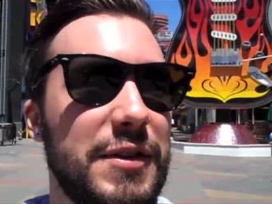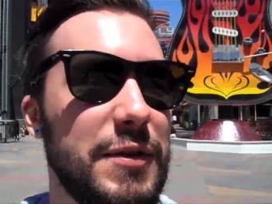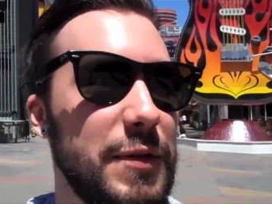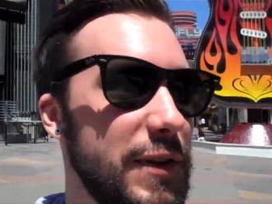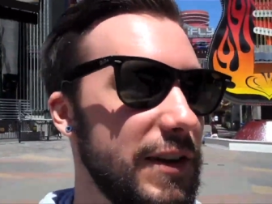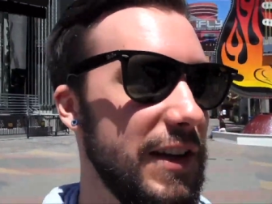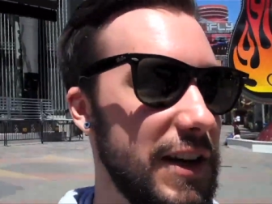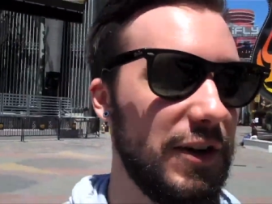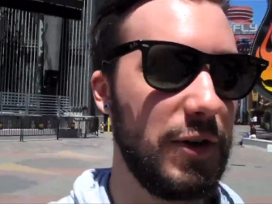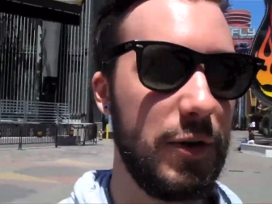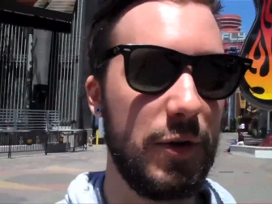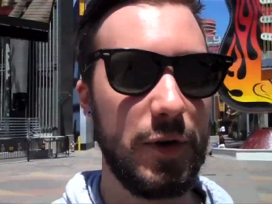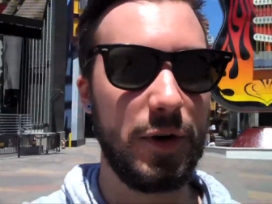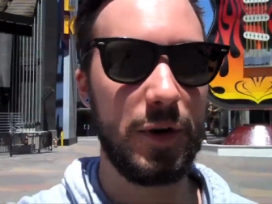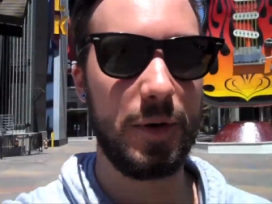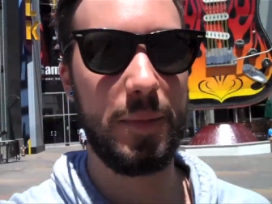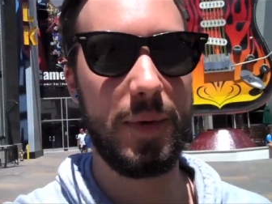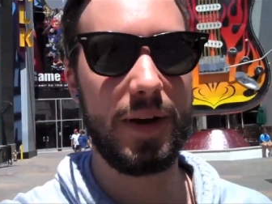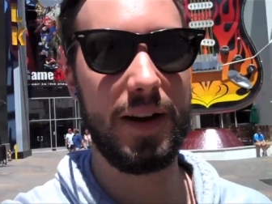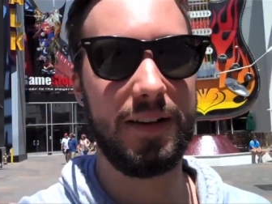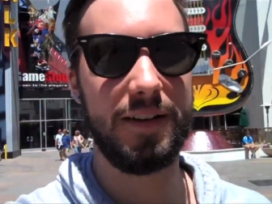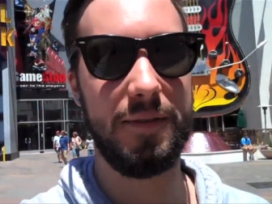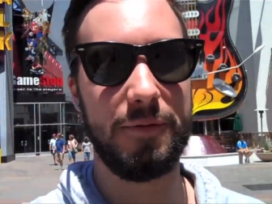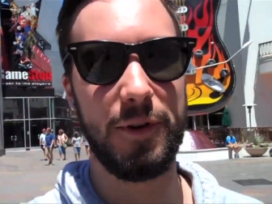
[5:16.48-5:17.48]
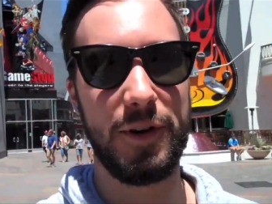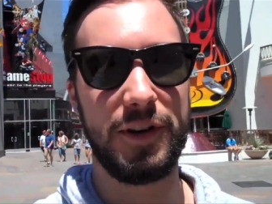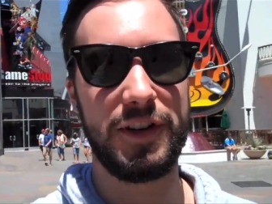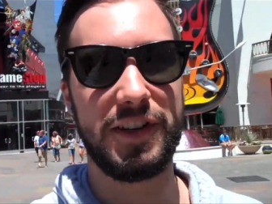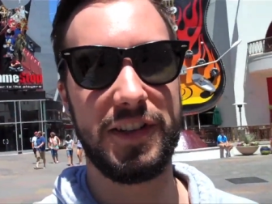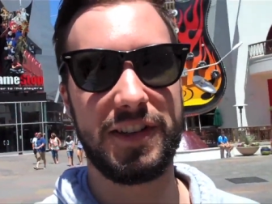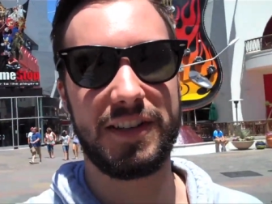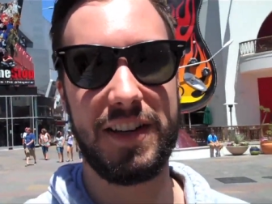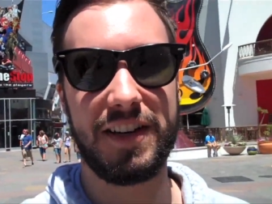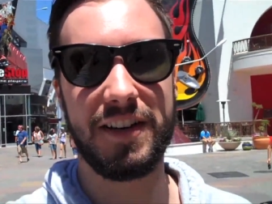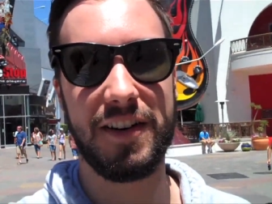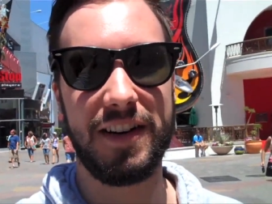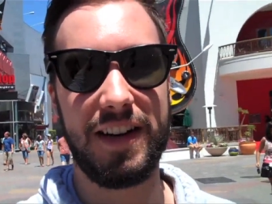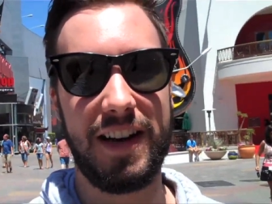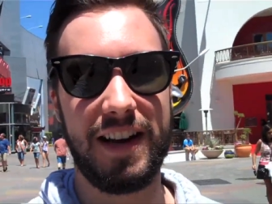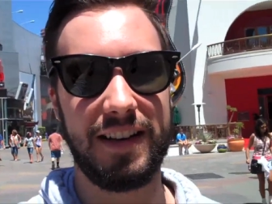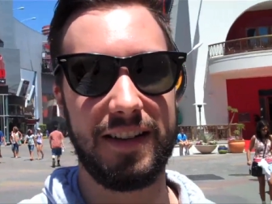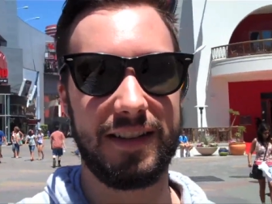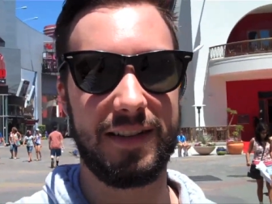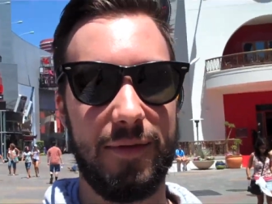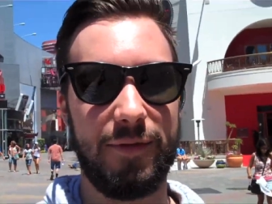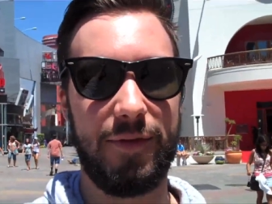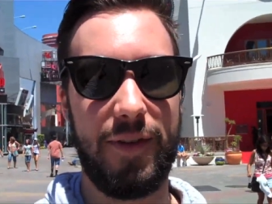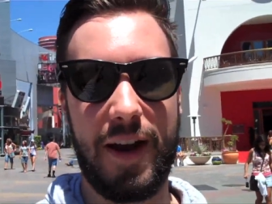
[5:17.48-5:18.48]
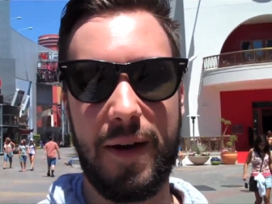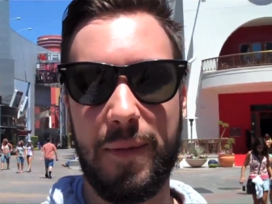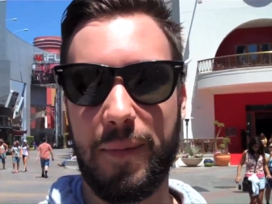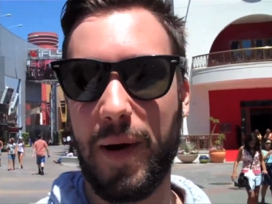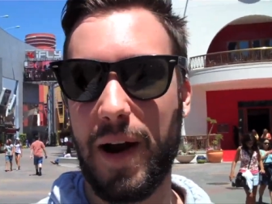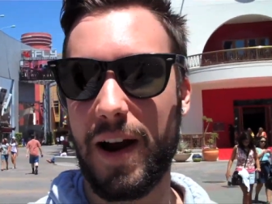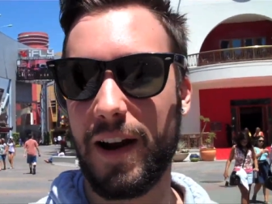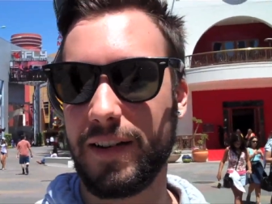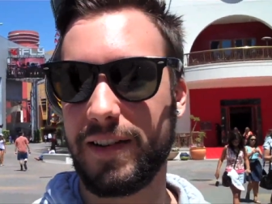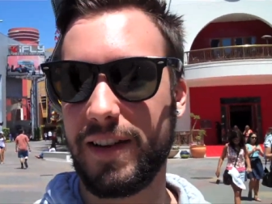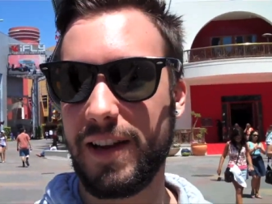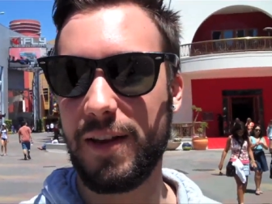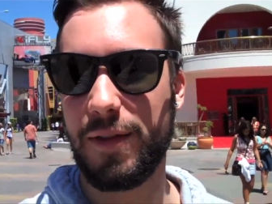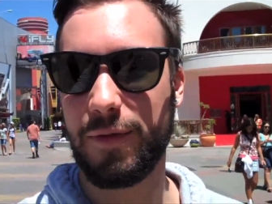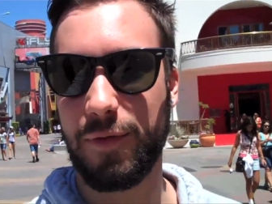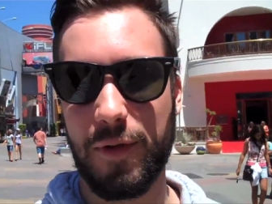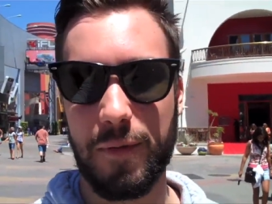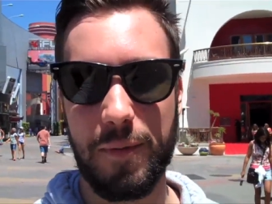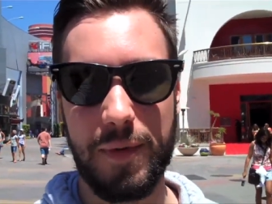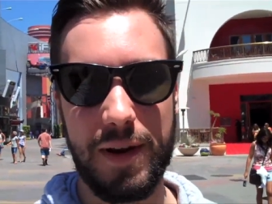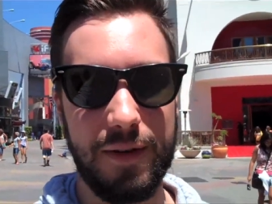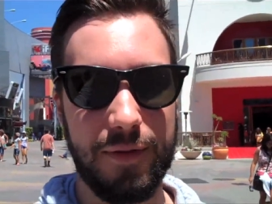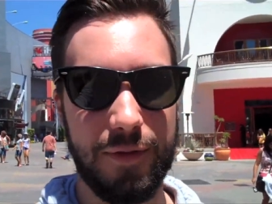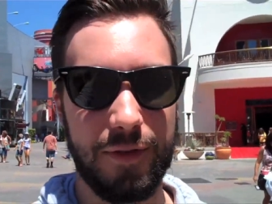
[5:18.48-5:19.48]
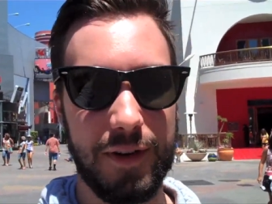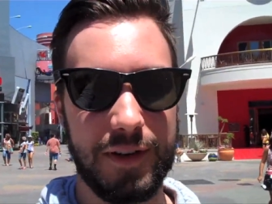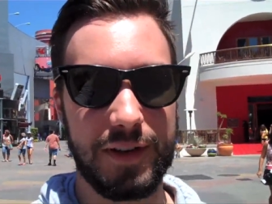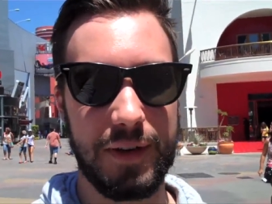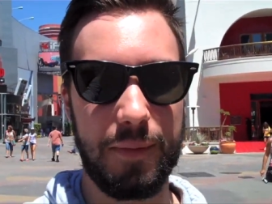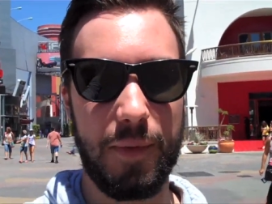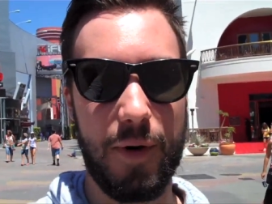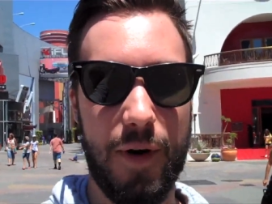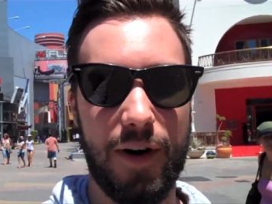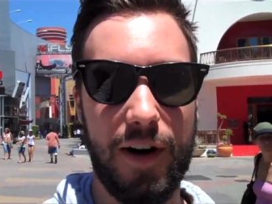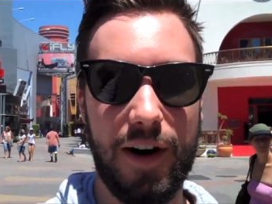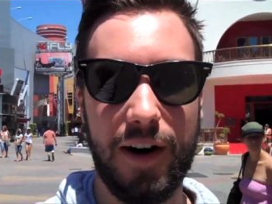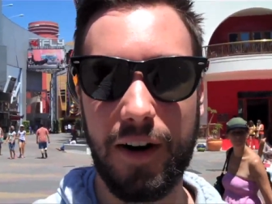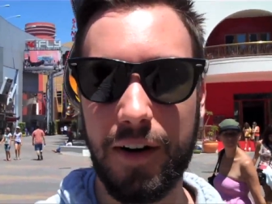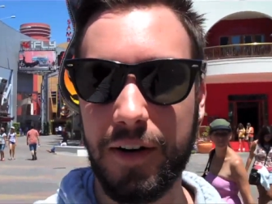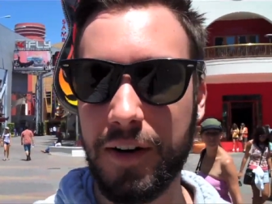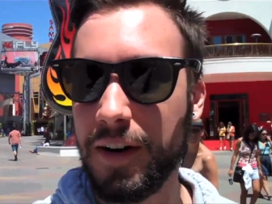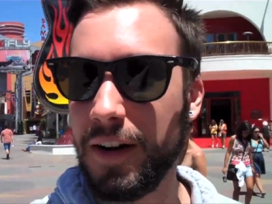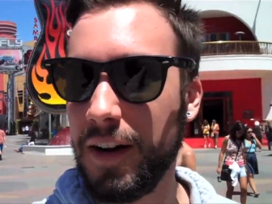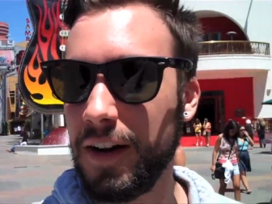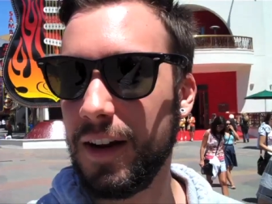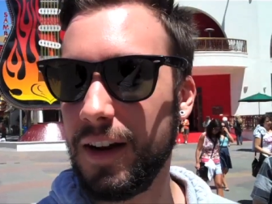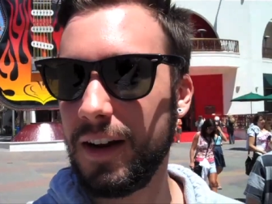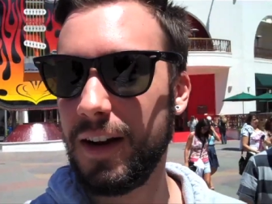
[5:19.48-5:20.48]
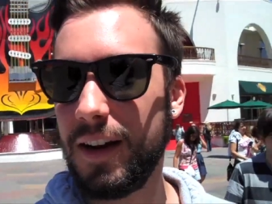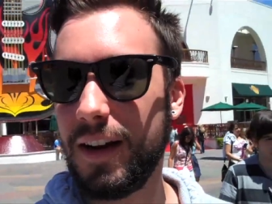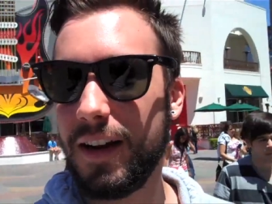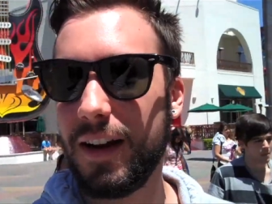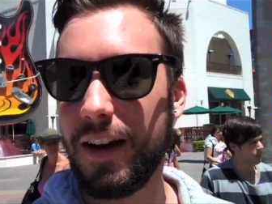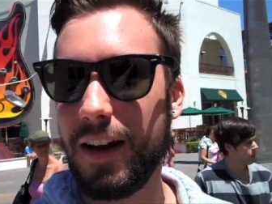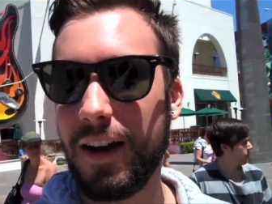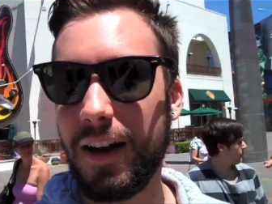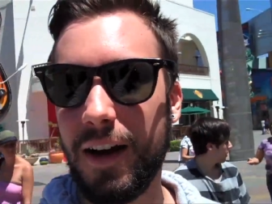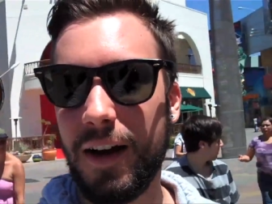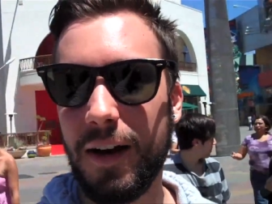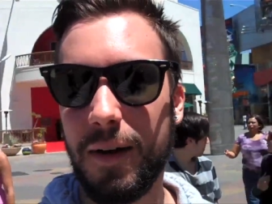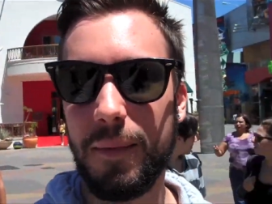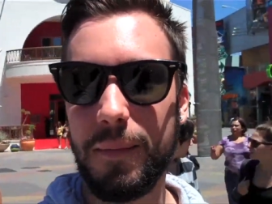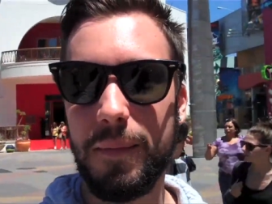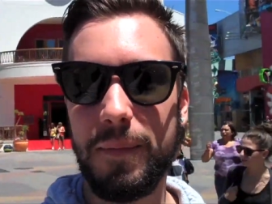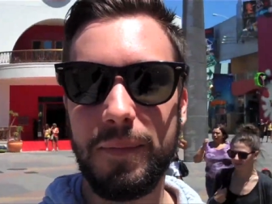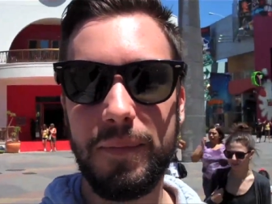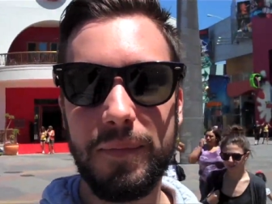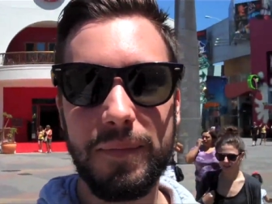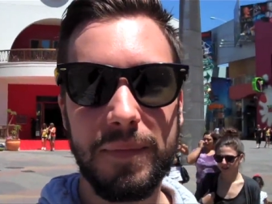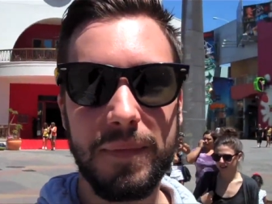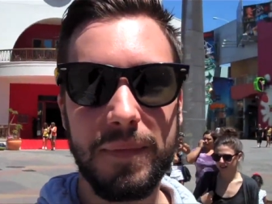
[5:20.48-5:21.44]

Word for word: looks really cool, but we're just here to get some vampire teeth for me for tomorrow. Um, for the